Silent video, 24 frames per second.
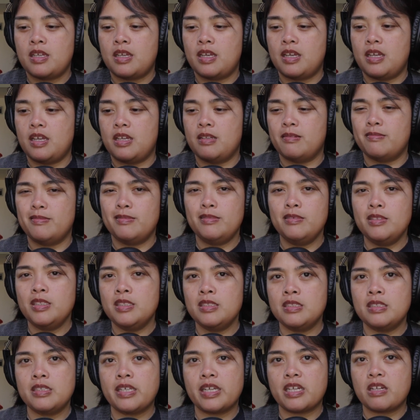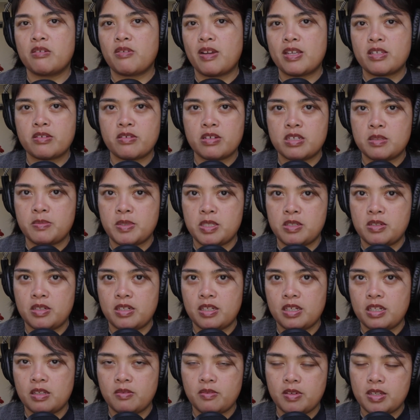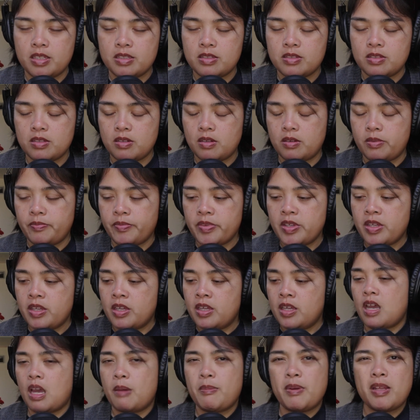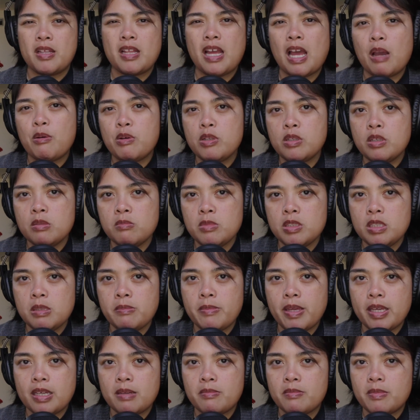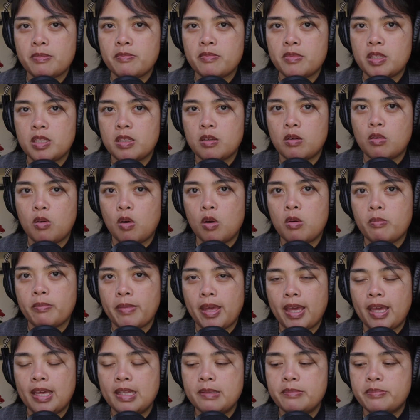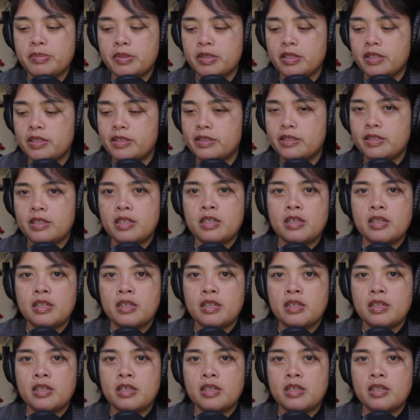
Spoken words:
And who doesn't like a Rice Krispie treat anyway? So, I mean, I would normally make them, homemade, but